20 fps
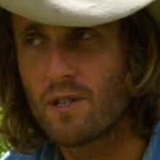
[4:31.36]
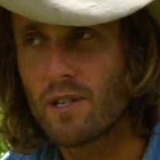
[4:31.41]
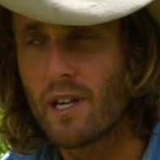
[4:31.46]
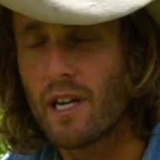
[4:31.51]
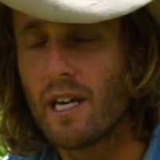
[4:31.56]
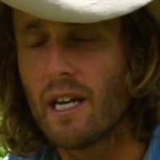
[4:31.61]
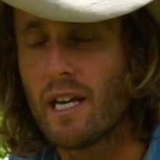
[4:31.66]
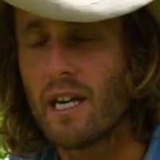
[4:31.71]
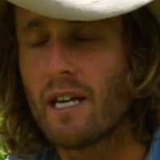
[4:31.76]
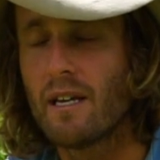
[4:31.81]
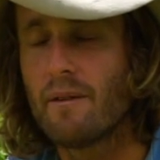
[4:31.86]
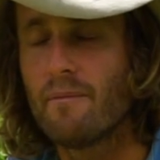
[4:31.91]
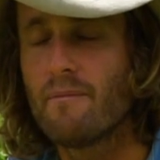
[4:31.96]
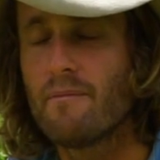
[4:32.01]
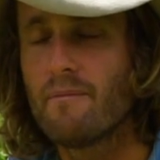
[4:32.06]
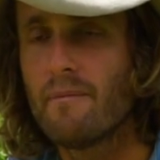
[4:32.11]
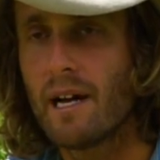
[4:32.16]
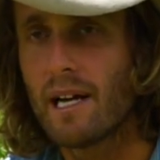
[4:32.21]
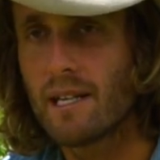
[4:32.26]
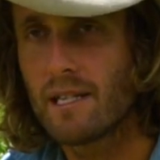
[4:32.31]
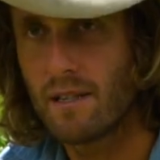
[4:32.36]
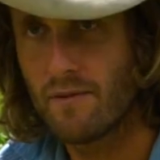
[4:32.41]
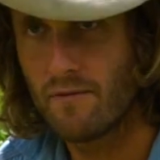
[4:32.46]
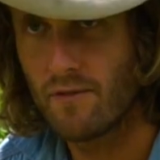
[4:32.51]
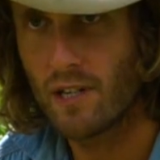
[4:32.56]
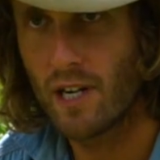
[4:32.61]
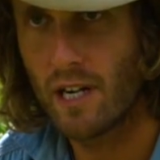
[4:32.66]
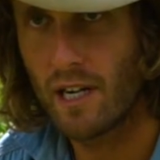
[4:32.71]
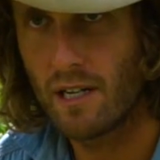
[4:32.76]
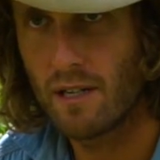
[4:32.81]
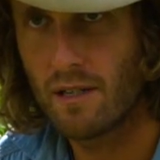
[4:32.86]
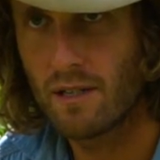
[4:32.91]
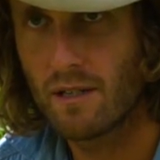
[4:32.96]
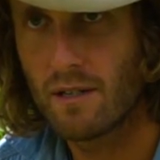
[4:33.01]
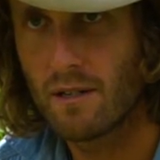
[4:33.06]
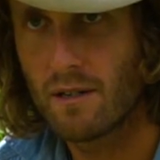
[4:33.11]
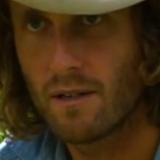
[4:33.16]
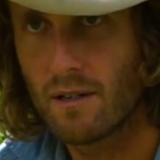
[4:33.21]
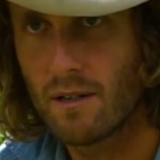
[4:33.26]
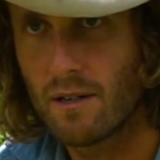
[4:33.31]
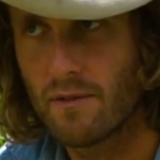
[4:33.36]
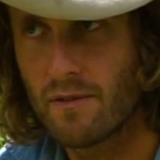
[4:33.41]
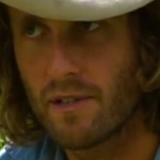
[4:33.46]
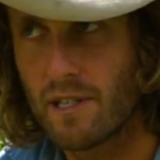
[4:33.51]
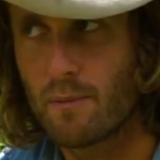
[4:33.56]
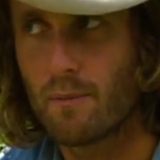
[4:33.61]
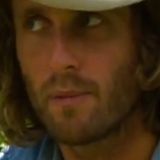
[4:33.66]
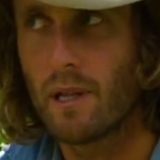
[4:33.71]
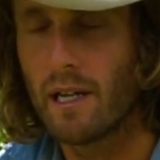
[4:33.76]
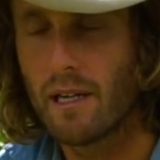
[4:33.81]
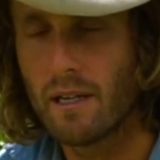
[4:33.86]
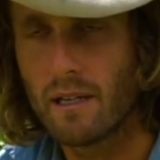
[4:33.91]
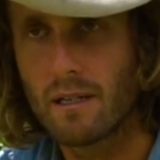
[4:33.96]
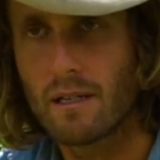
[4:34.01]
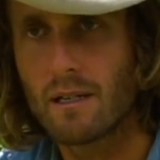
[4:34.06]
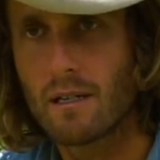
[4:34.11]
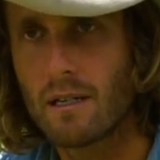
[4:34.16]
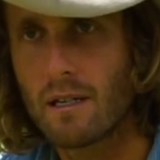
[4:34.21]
see massive change on this planet.